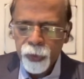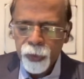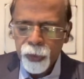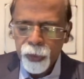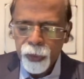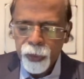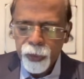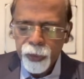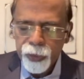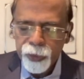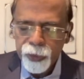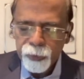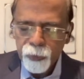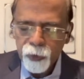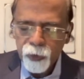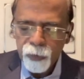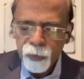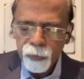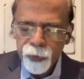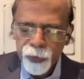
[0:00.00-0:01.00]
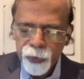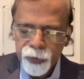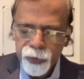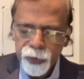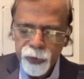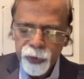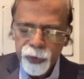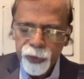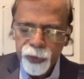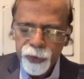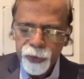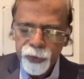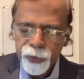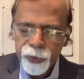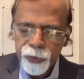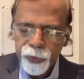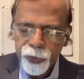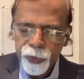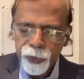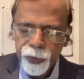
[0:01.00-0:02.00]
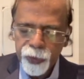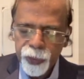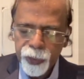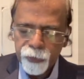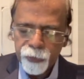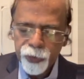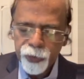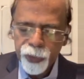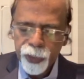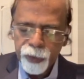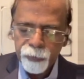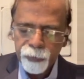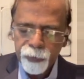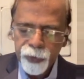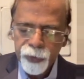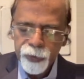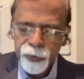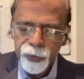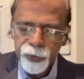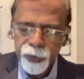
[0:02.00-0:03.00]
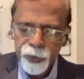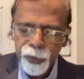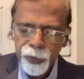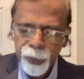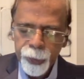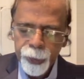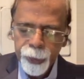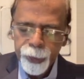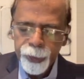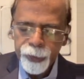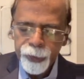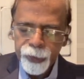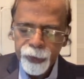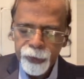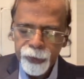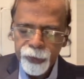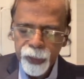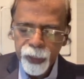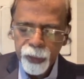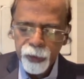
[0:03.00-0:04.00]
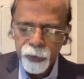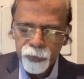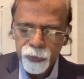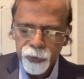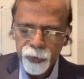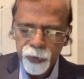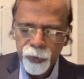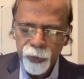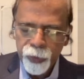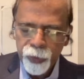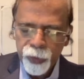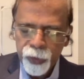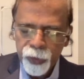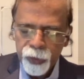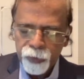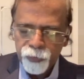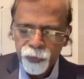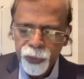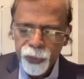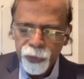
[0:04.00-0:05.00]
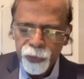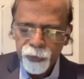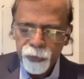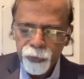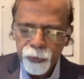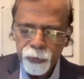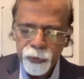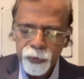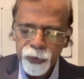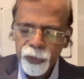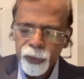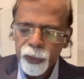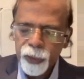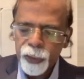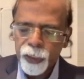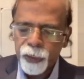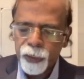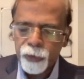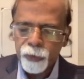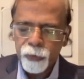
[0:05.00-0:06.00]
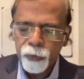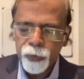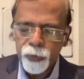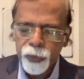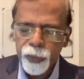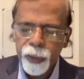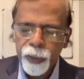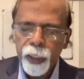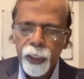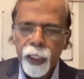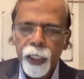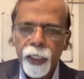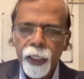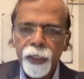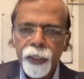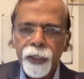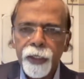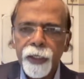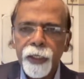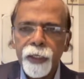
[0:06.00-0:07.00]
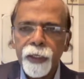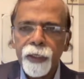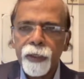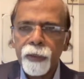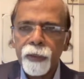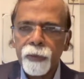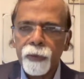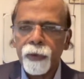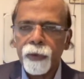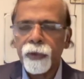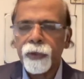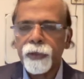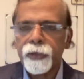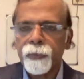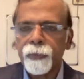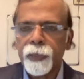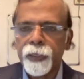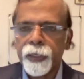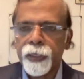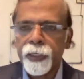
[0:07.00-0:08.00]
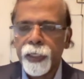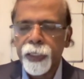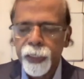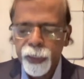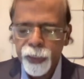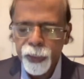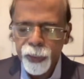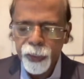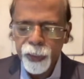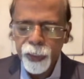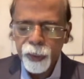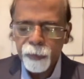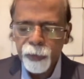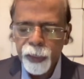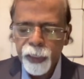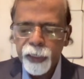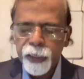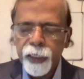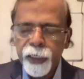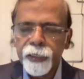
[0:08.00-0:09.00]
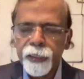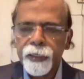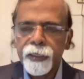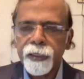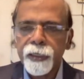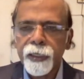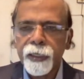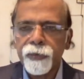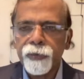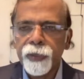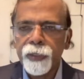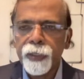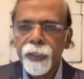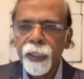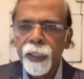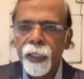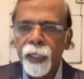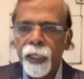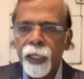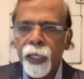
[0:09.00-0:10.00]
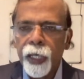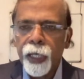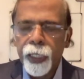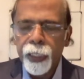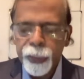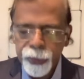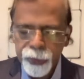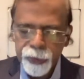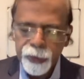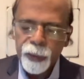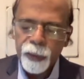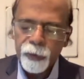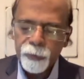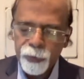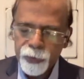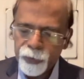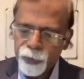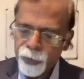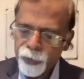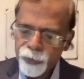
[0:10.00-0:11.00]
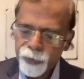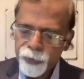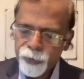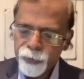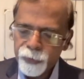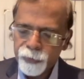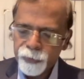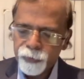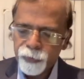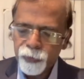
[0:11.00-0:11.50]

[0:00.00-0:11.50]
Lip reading: And a small percentage, around 10%, descends down. Without crossing, they are called the anterior corticospinal tract and they are mainly concerned with the axial muscles.